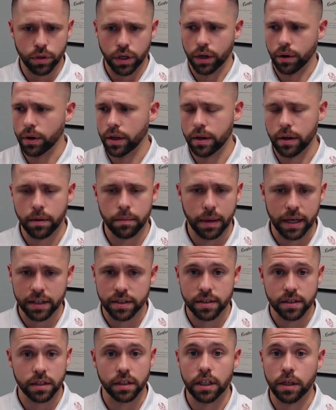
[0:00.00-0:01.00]
in my
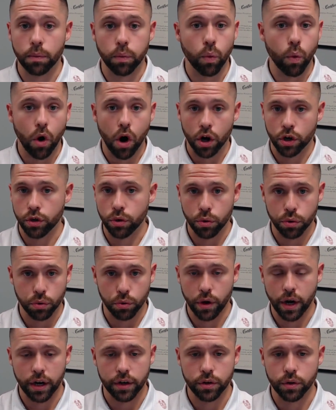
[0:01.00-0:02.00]
sleep, walk you through
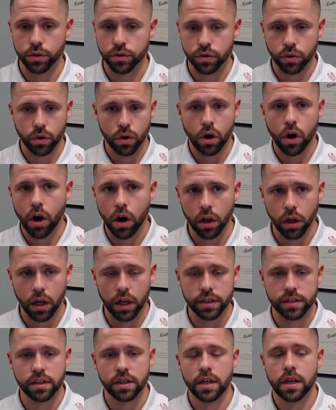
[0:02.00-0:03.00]
how to do it. So call
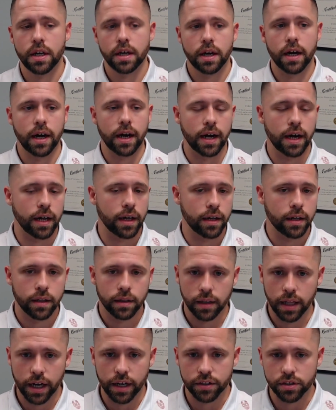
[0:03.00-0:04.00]
us,
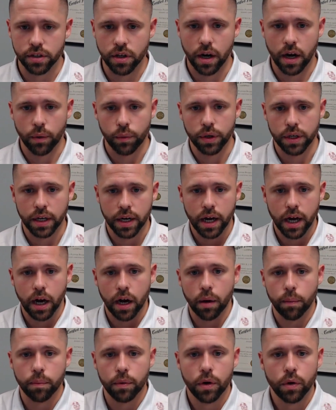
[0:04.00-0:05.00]
let us know how we can
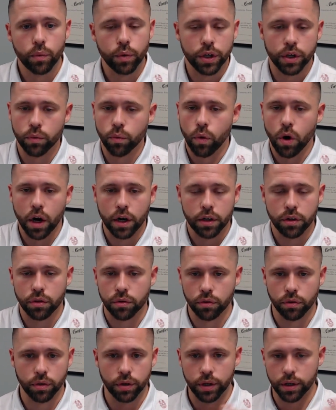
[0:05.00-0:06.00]
help. We can walk you
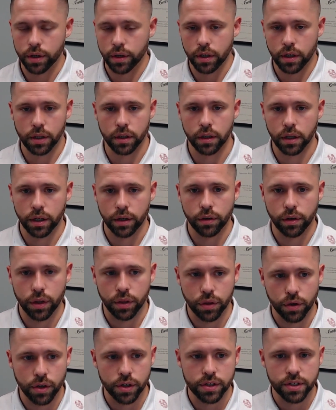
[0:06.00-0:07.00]
through it in literally
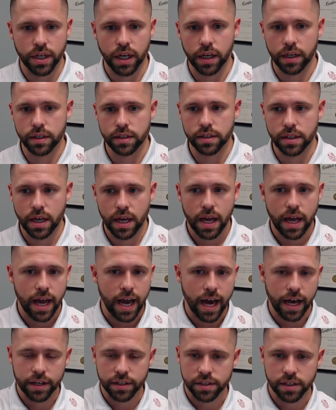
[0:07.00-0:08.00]
30 seconds,
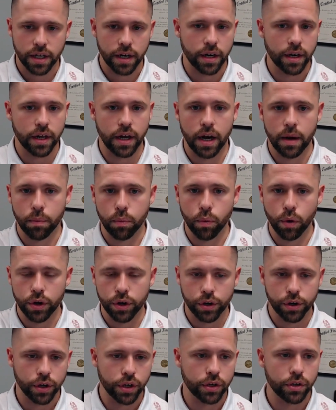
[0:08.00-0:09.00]
how to set it up, what you're
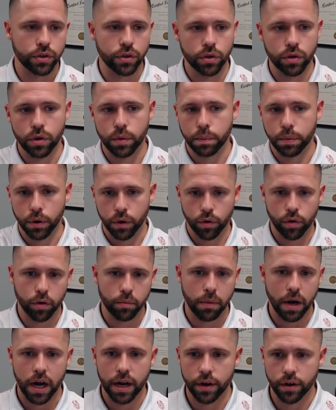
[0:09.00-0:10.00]
going to do, put a
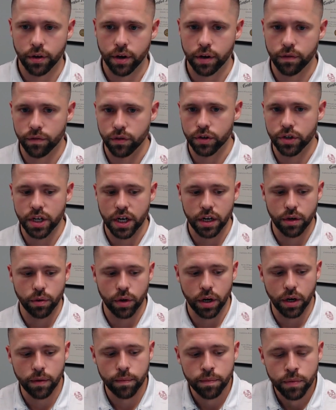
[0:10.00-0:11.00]
reminder in for
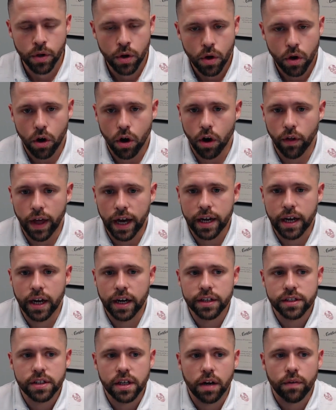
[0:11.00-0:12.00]
January, all that kind of
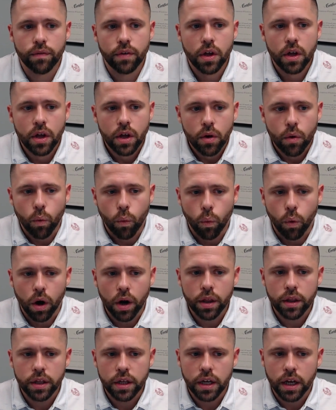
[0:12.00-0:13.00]
stuff. One
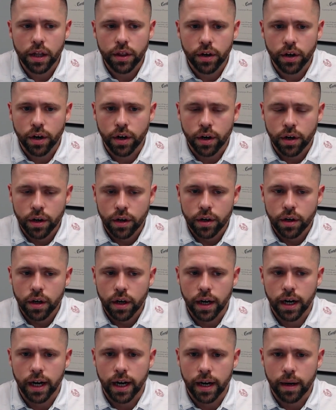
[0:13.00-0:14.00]
of the other
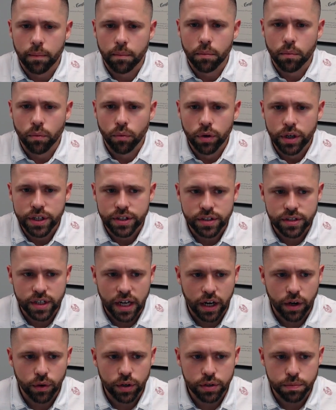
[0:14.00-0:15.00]
reasons I
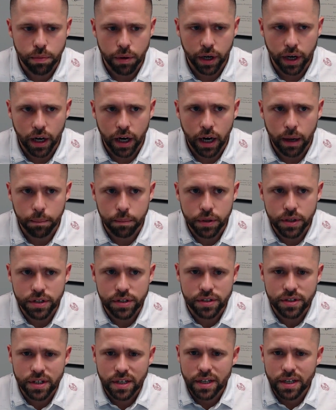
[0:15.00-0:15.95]
always bring it up is